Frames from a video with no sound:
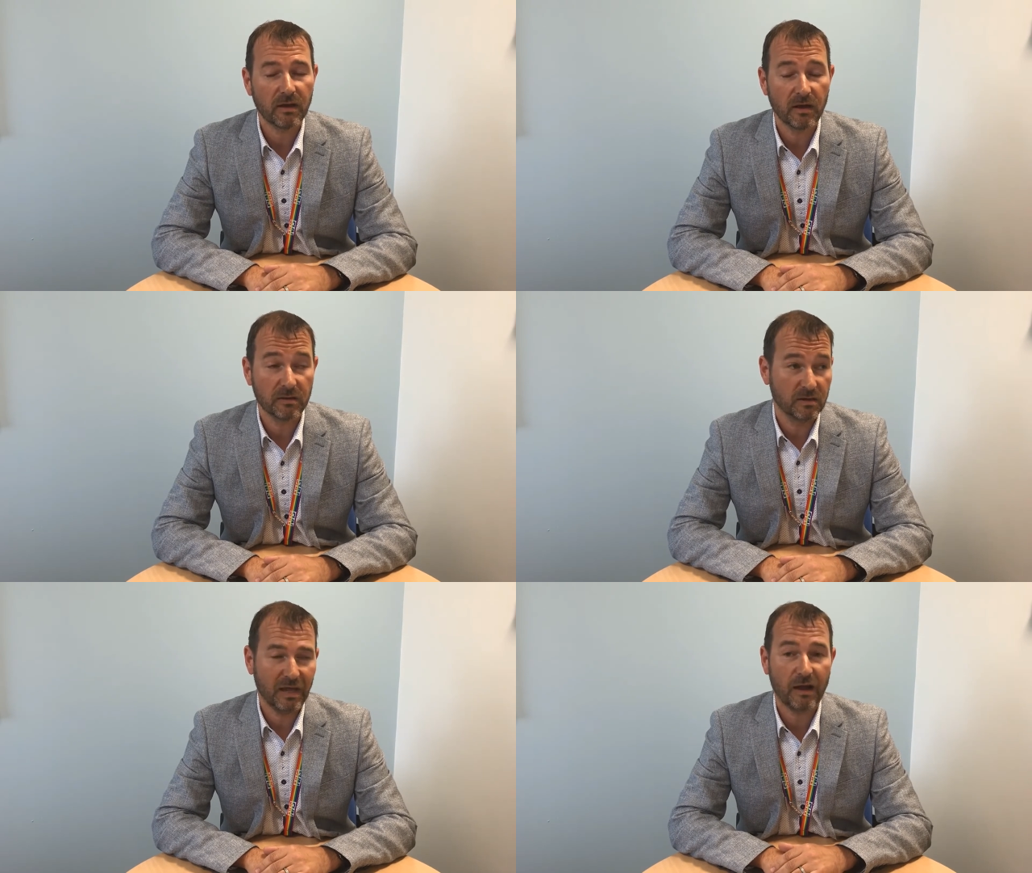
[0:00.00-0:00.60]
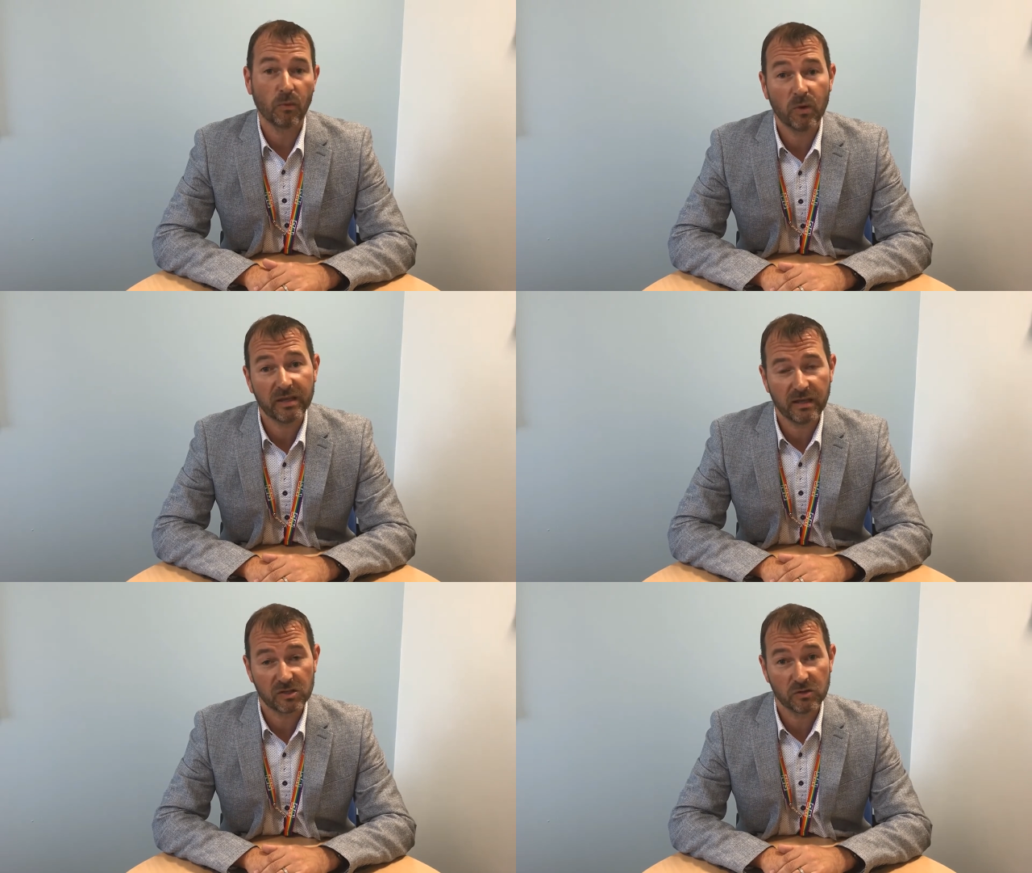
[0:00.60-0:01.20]

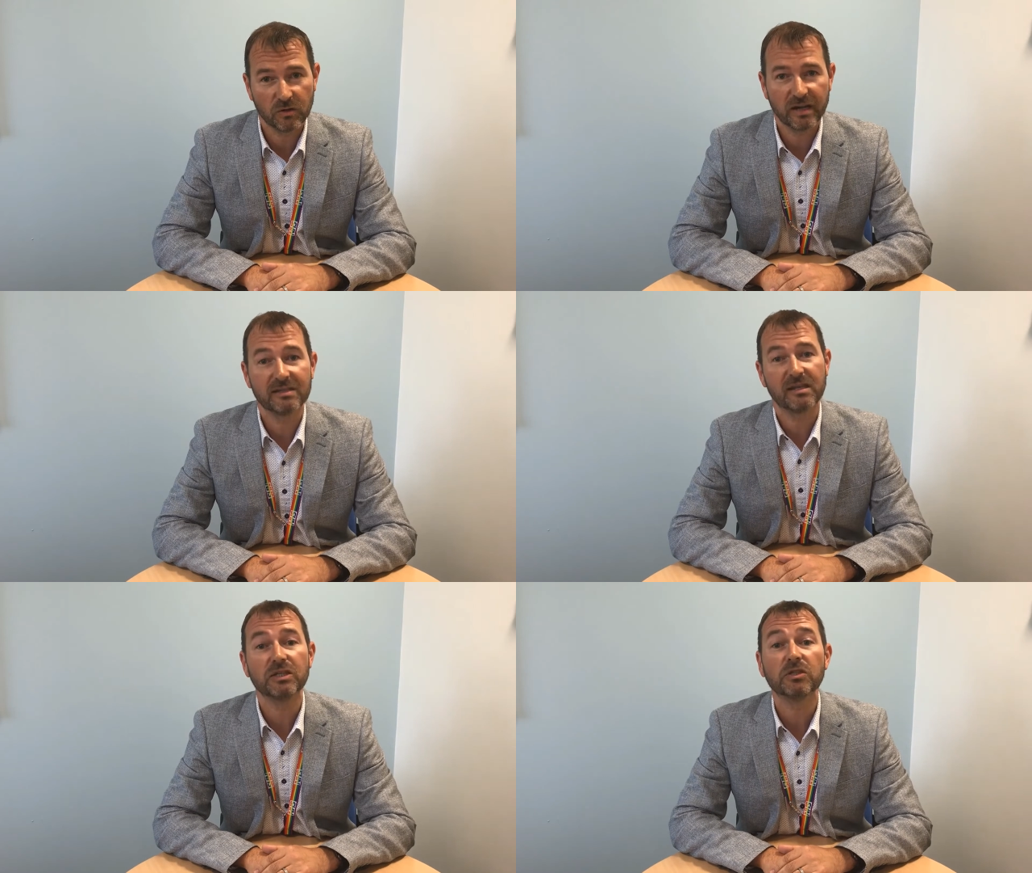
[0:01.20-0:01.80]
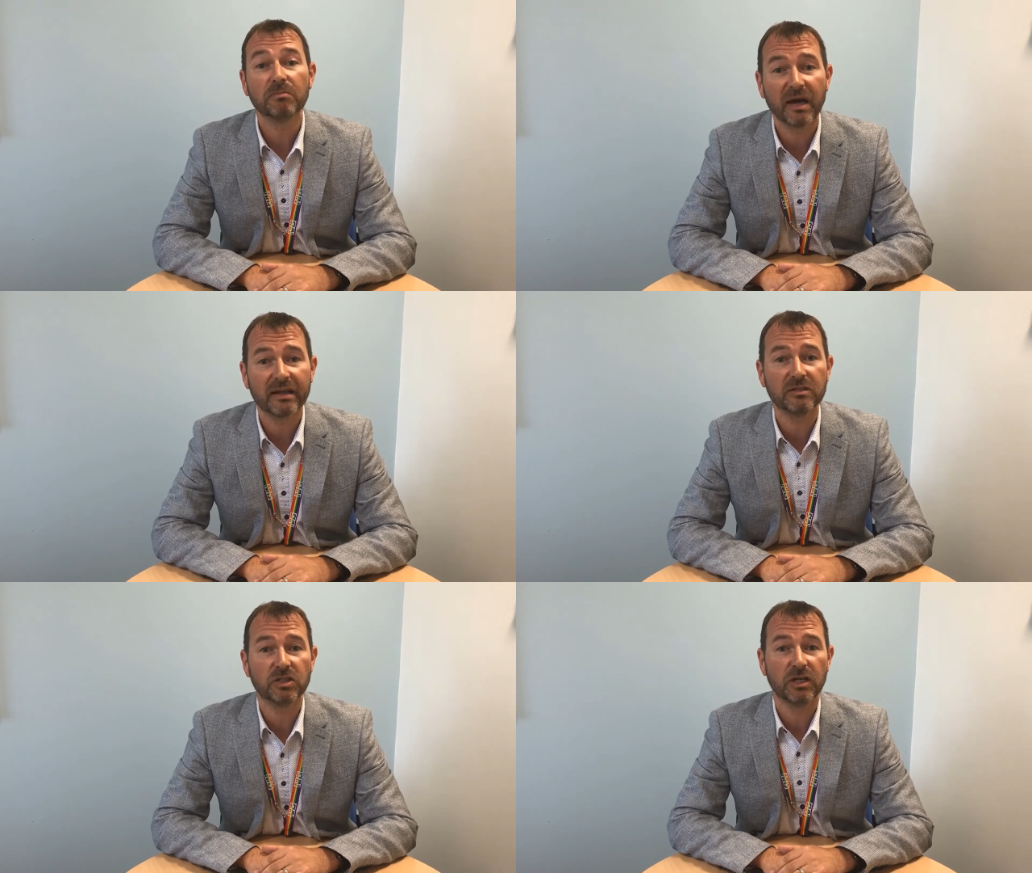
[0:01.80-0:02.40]
as an organisation
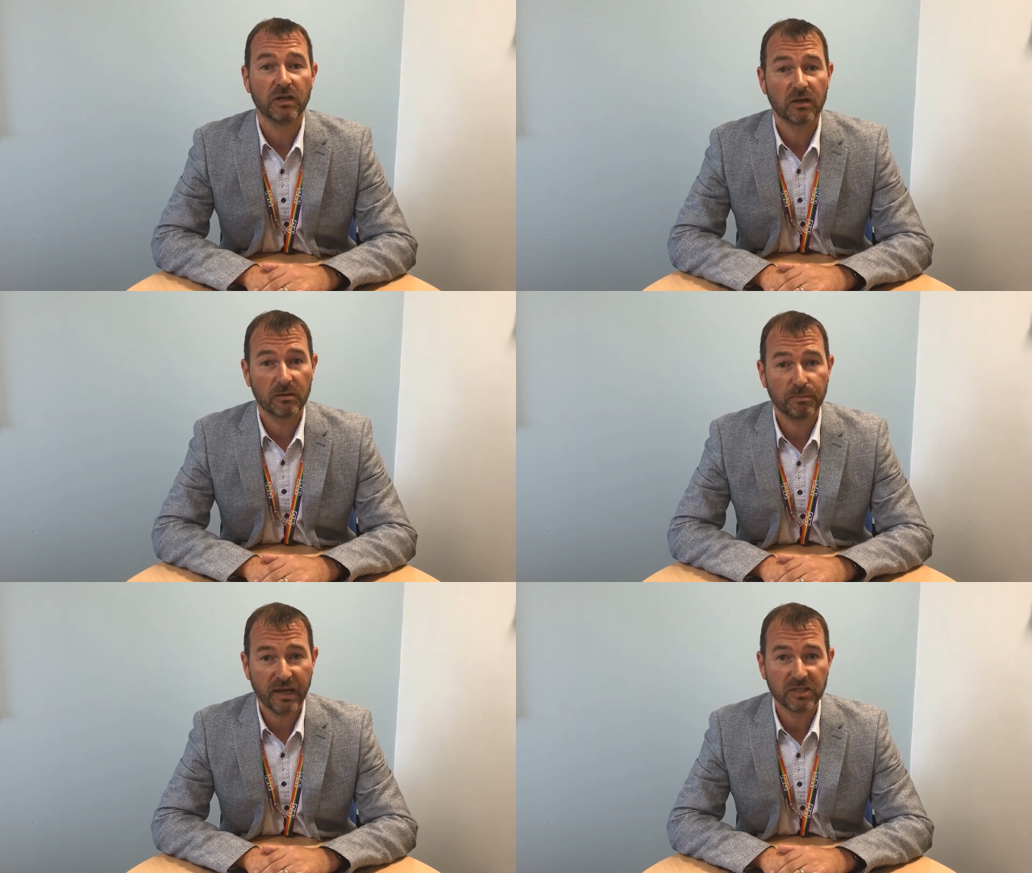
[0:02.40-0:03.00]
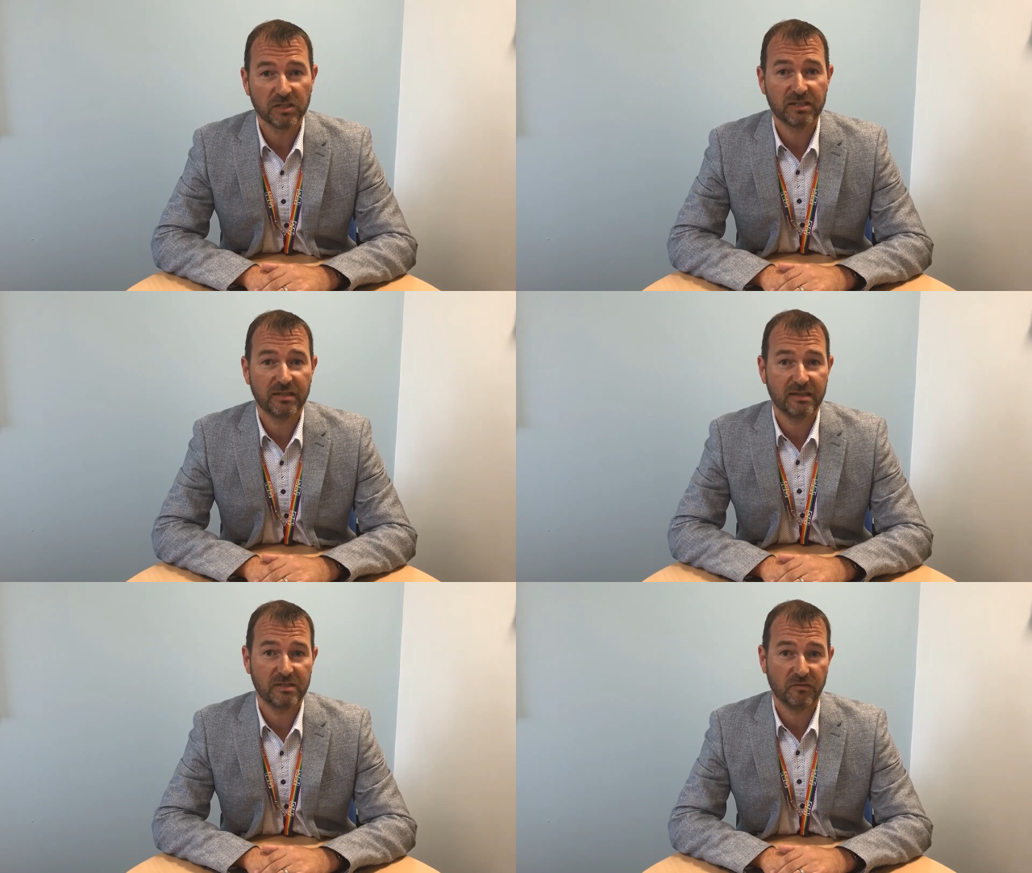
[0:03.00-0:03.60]
manage patient
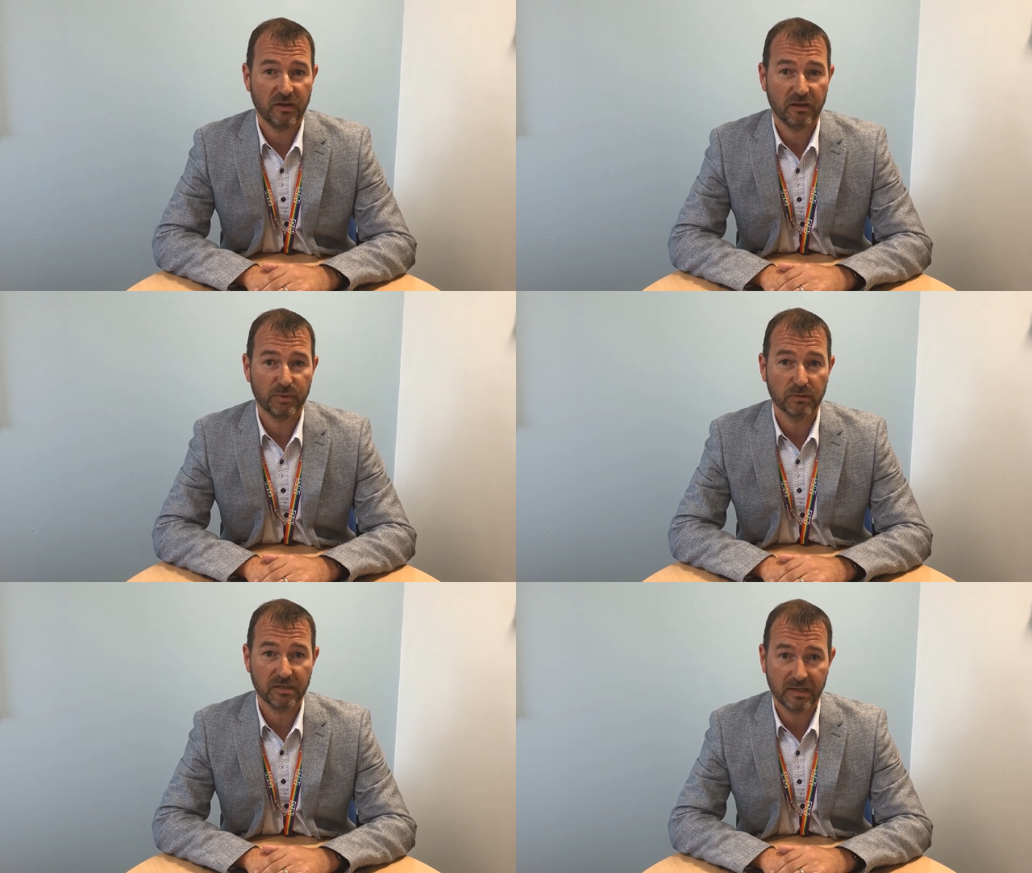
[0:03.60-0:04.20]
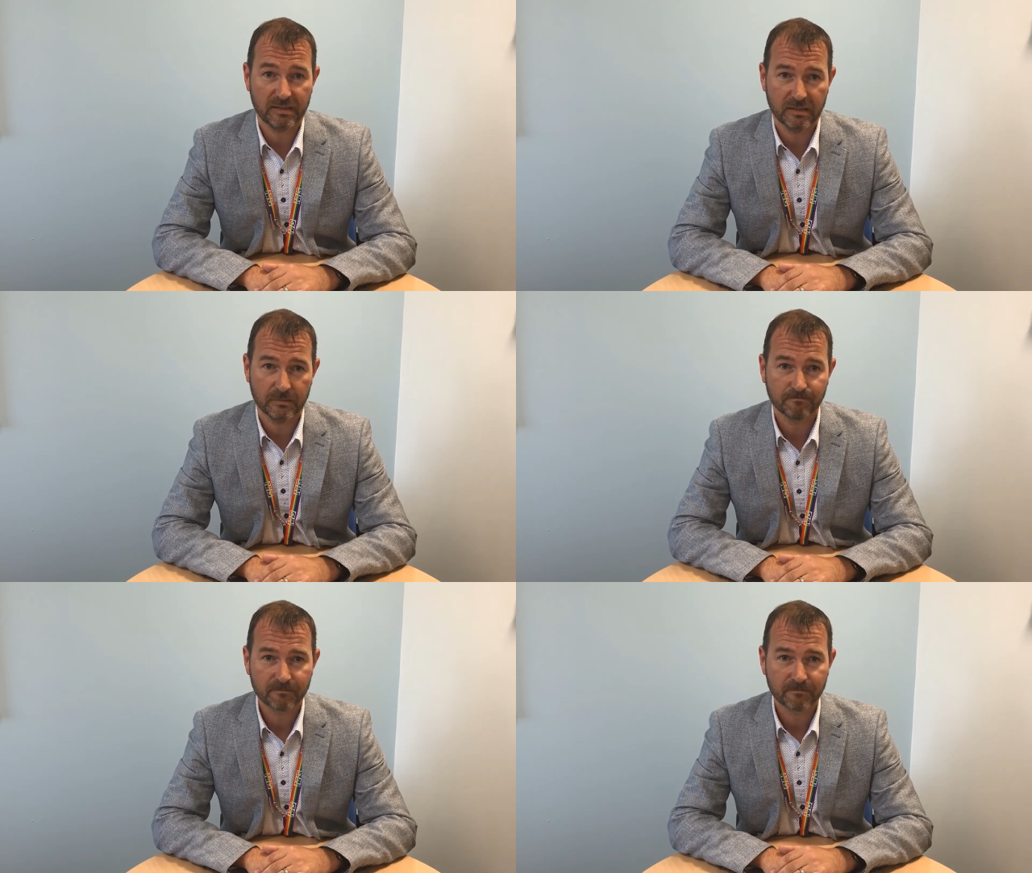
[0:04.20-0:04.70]
identifiable data.